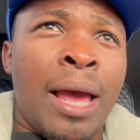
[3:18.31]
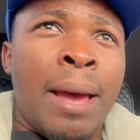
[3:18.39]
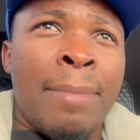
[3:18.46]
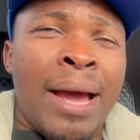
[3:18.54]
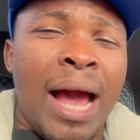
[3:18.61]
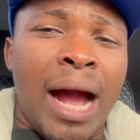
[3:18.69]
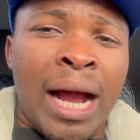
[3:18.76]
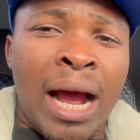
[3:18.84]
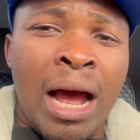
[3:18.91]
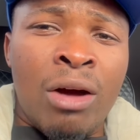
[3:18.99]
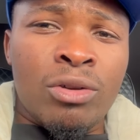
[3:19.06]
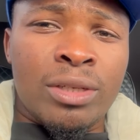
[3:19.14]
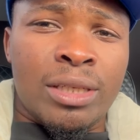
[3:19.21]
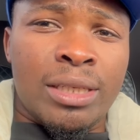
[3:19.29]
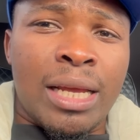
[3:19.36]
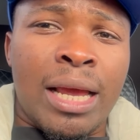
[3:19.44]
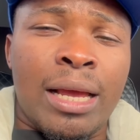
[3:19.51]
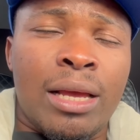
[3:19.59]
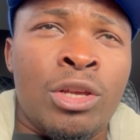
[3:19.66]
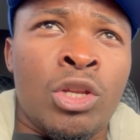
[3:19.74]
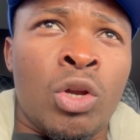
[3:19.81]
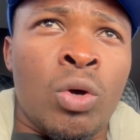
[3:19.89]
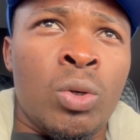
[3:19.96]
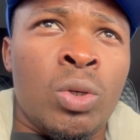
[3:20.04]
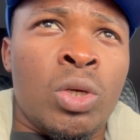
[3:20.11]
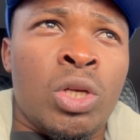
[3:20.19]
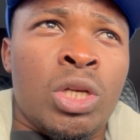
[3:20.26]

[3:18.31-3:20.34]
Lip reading: my account, you know,